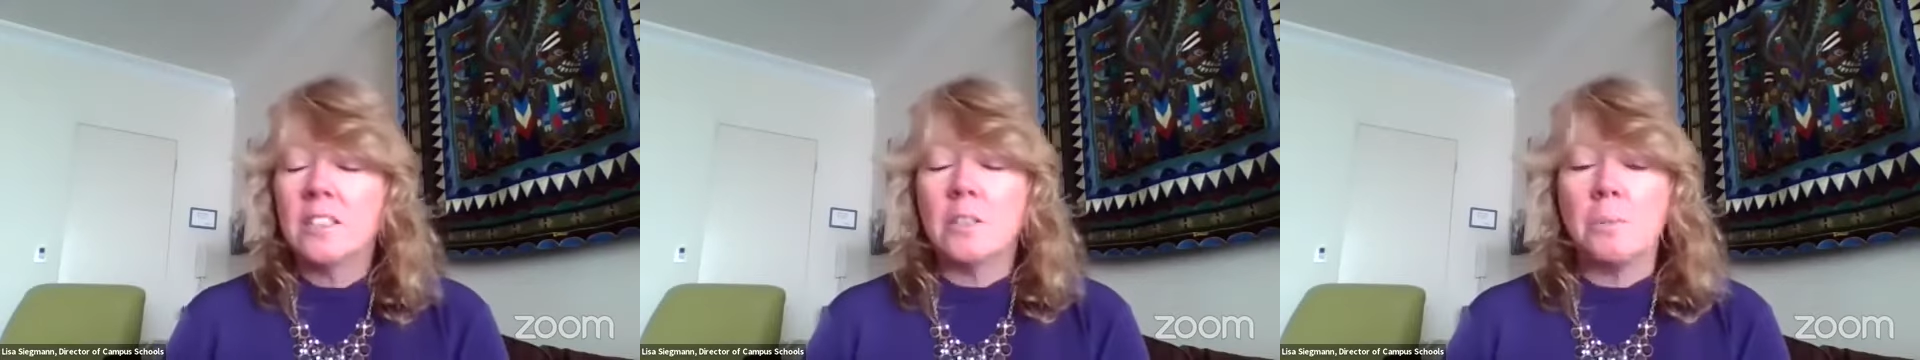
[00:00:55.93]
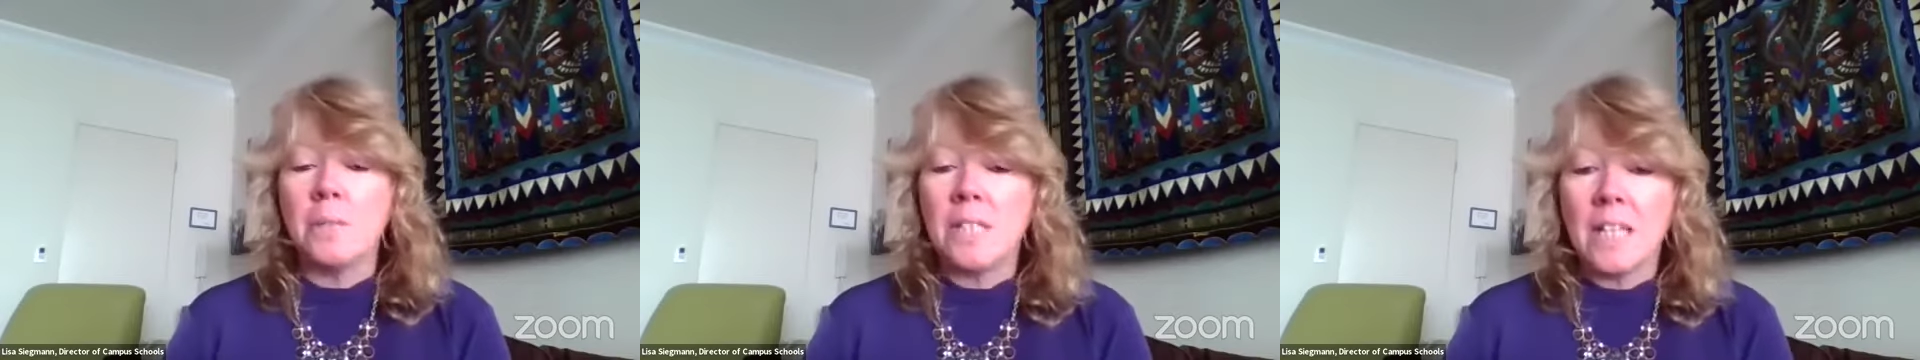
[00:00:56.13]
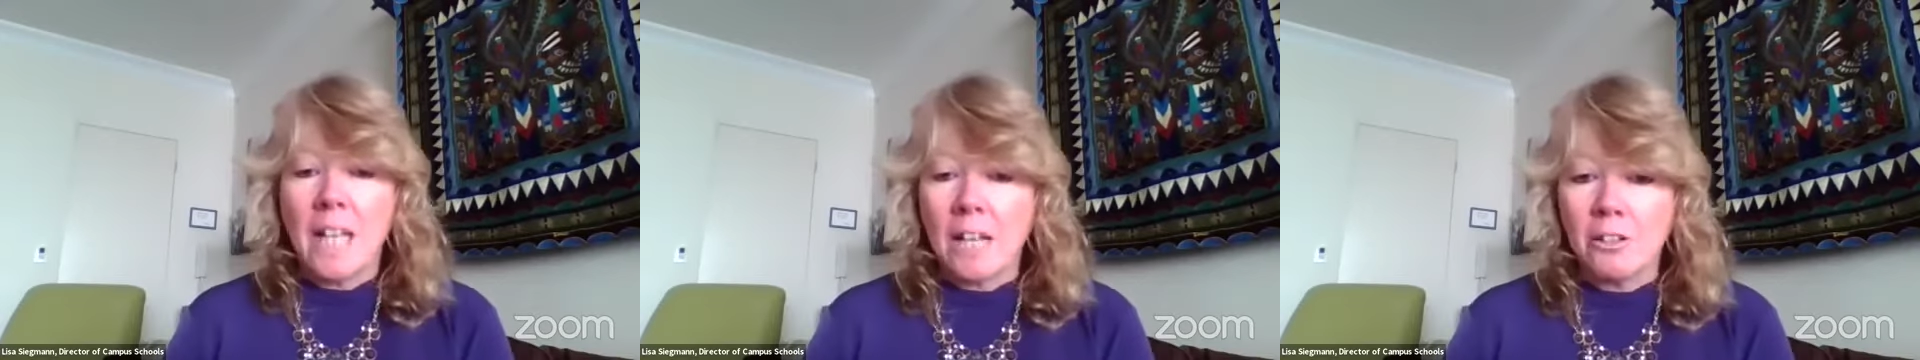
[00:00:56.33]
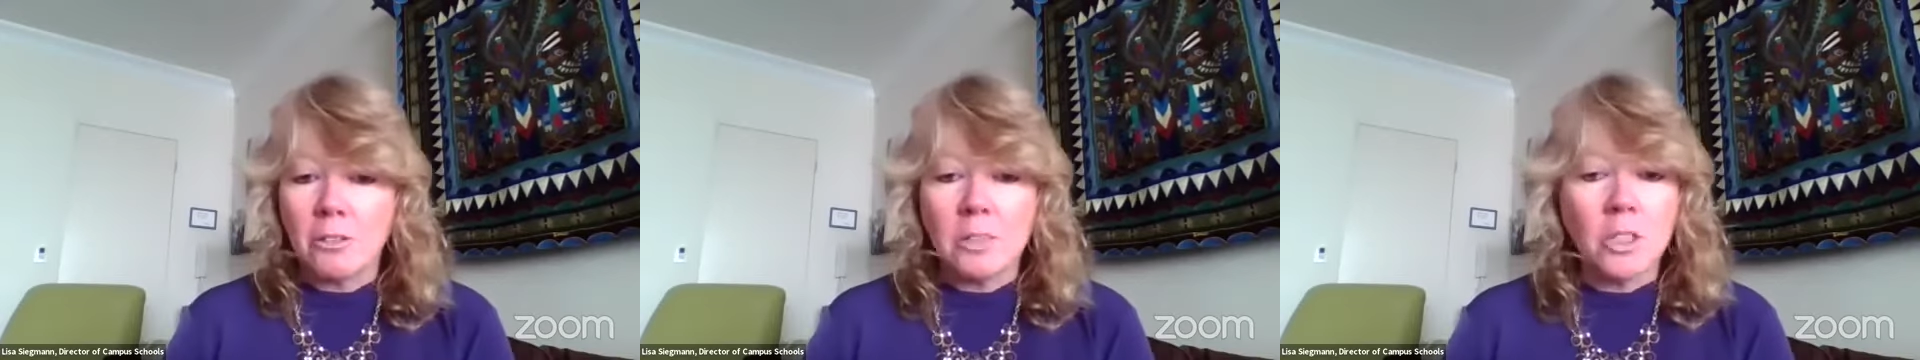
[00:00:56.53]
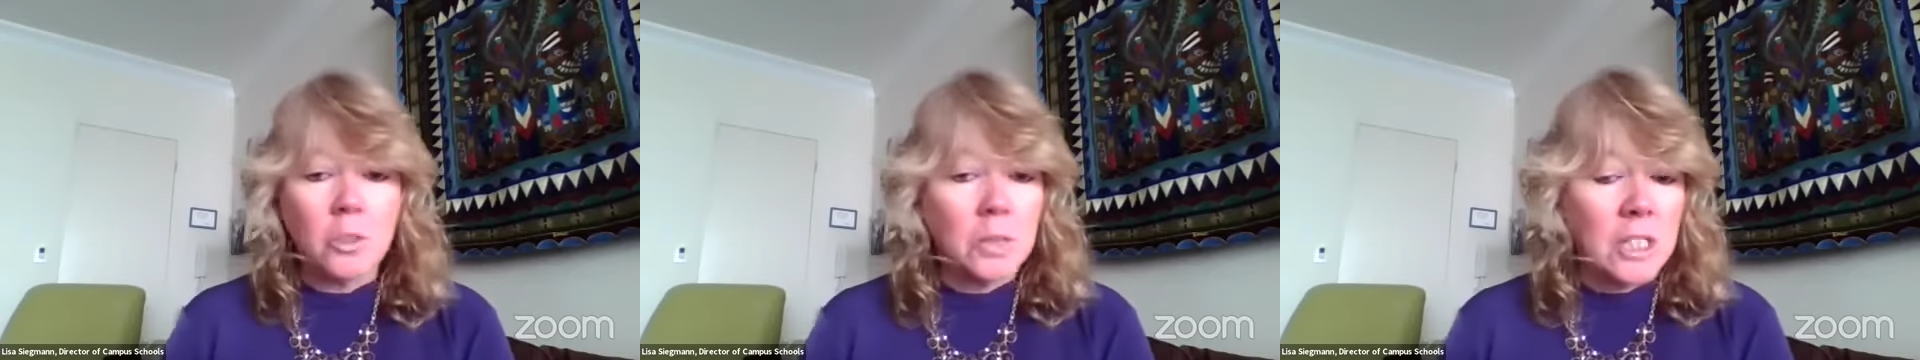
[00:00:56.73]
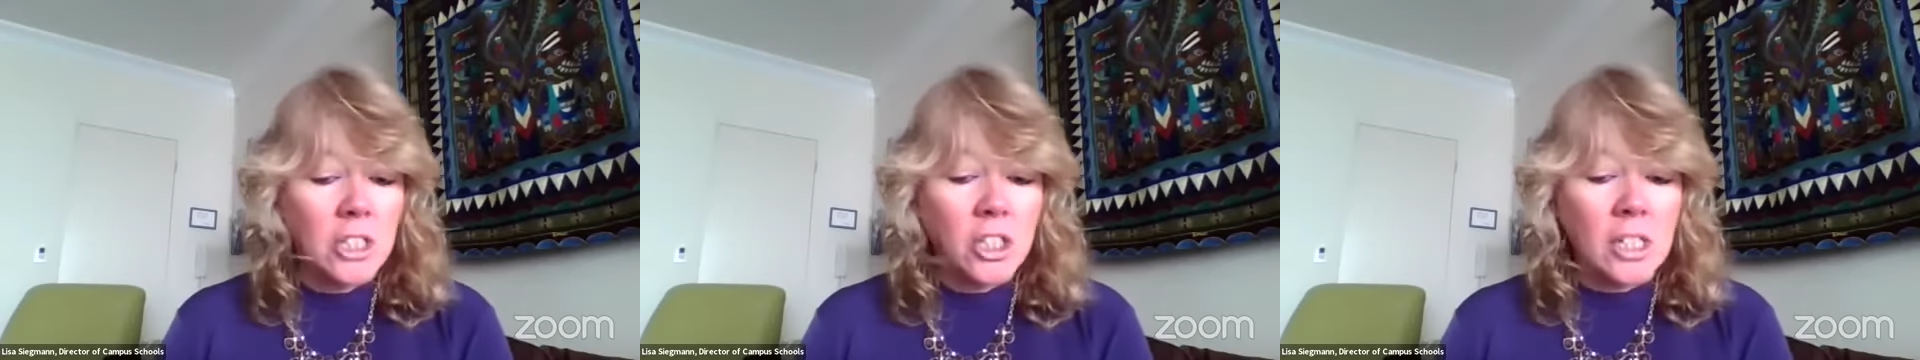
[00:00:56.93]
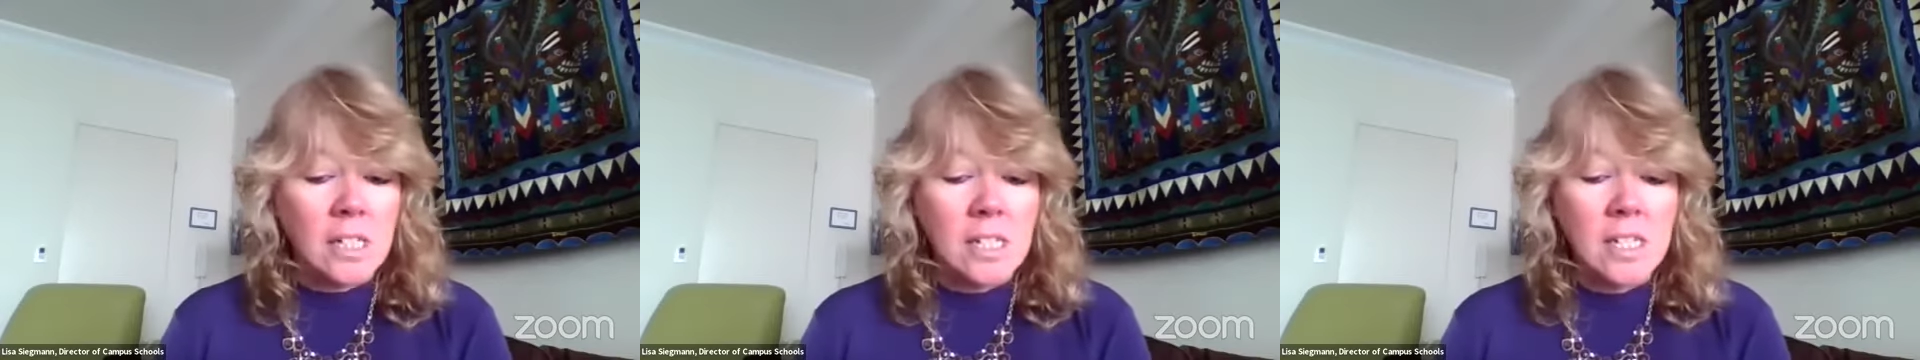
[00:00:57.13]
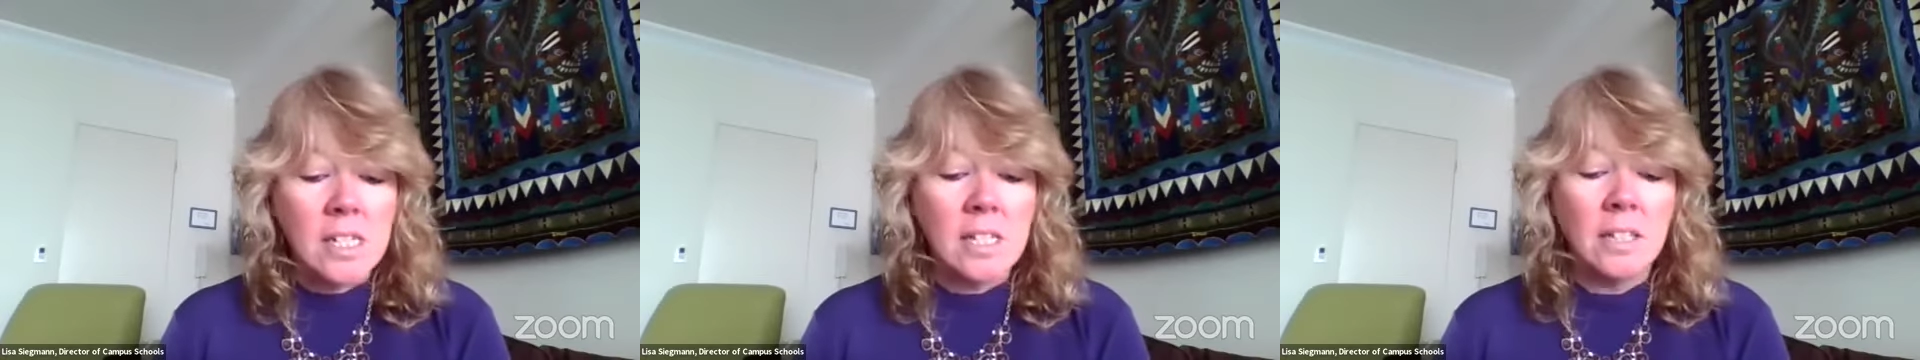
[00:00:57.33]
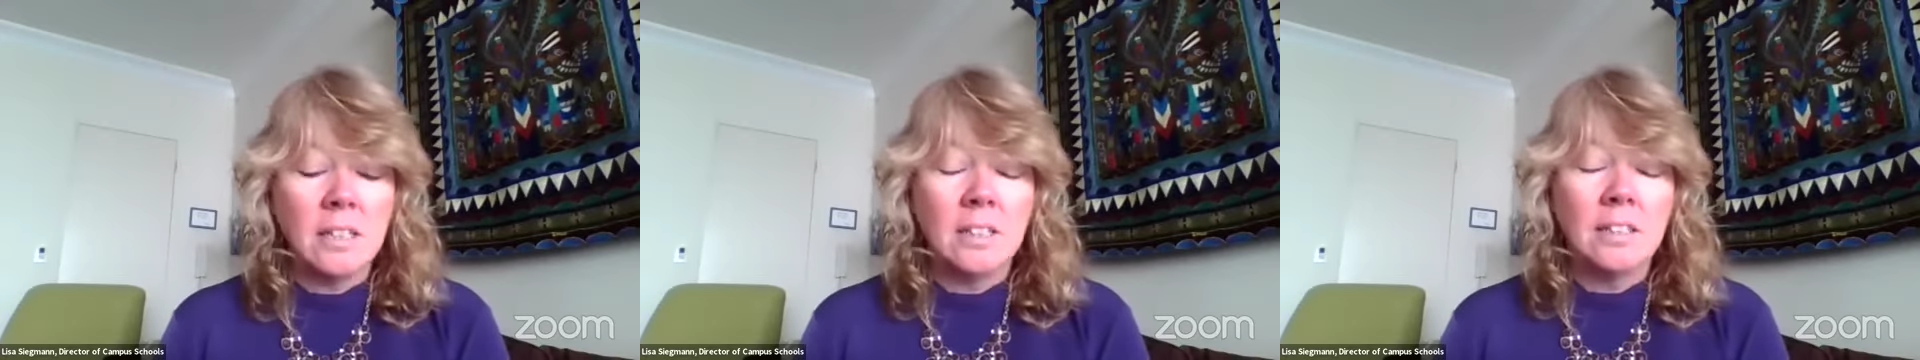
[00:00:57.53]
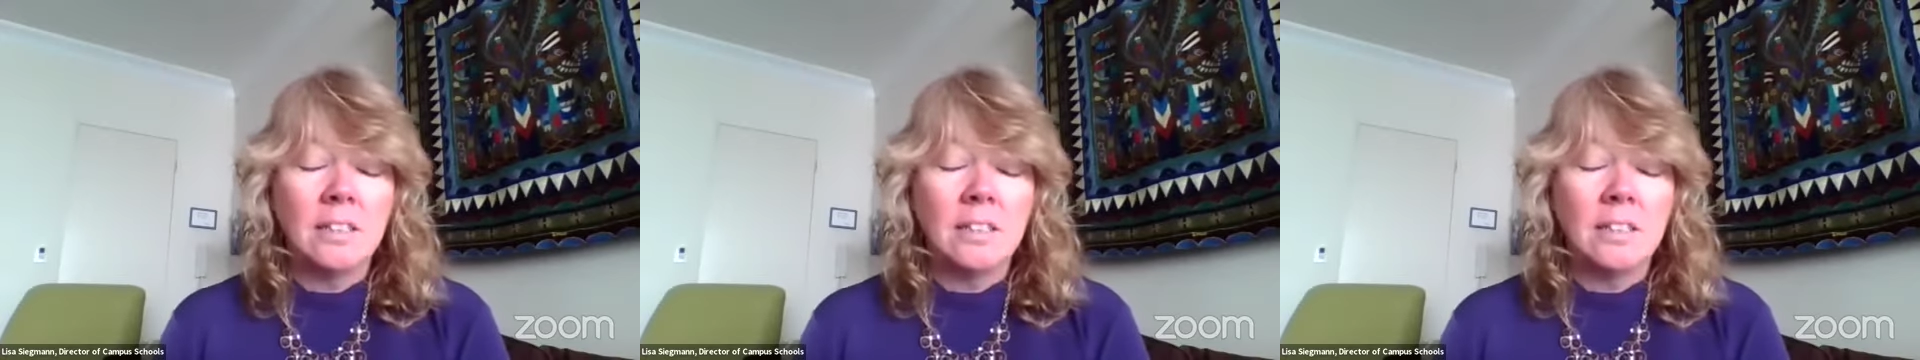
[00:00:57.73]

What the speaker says: to be together in traditions